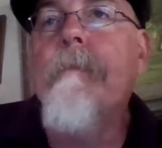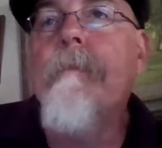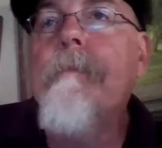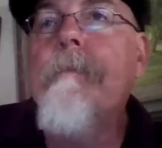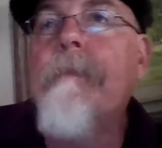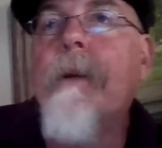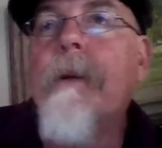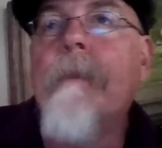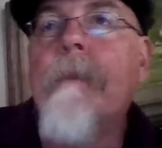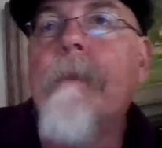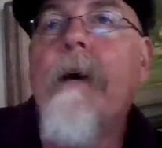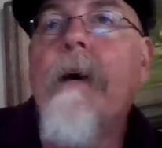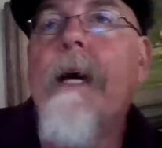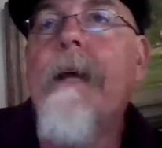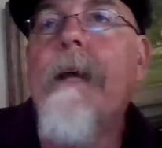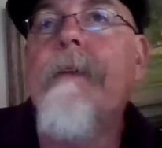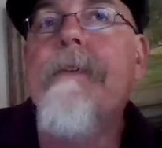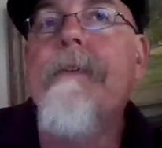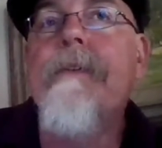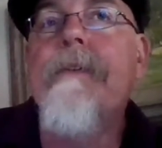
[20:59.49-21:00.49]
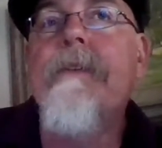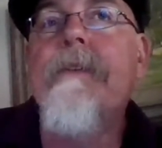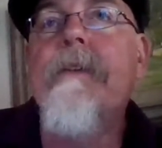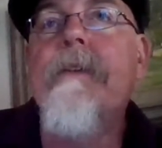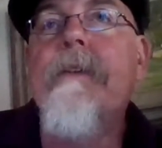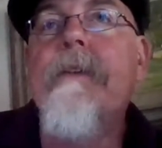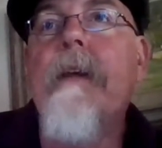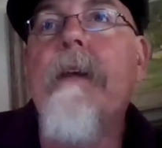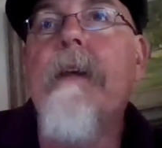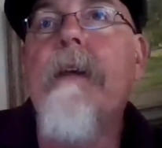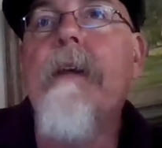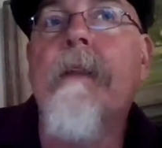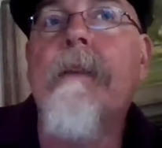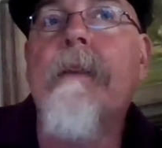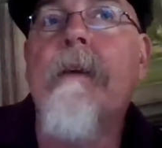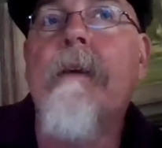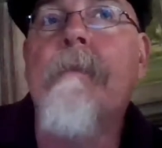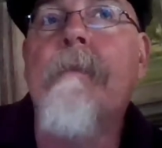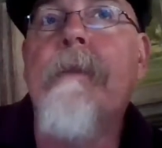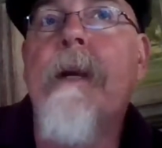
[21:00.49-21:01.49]
permit requests, and
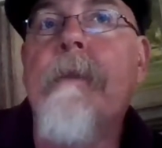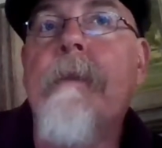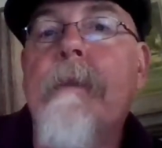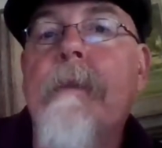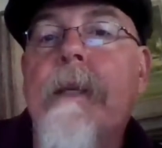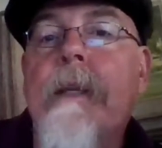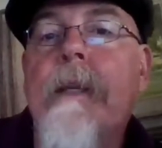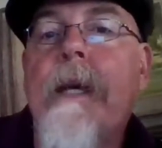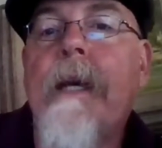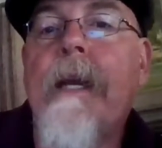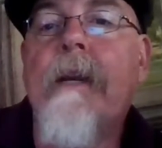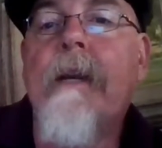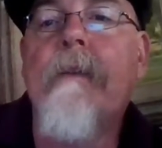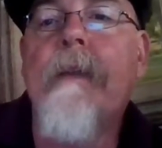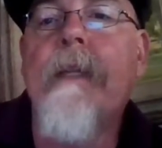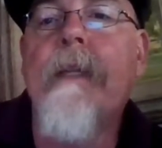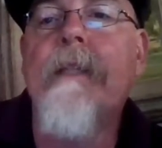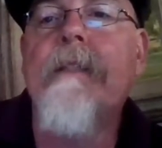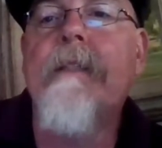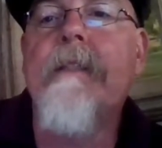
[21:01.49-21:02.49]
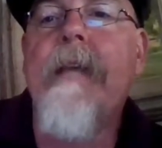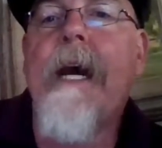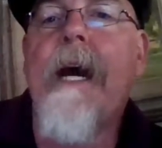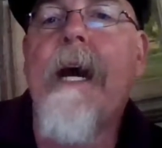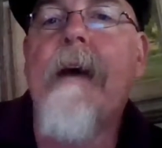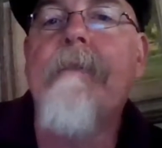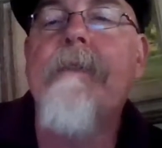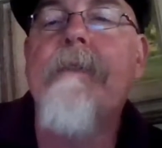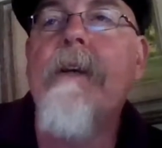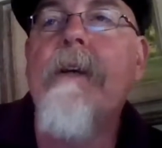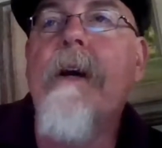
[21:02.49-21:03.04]
that they're probably inadequately staffed.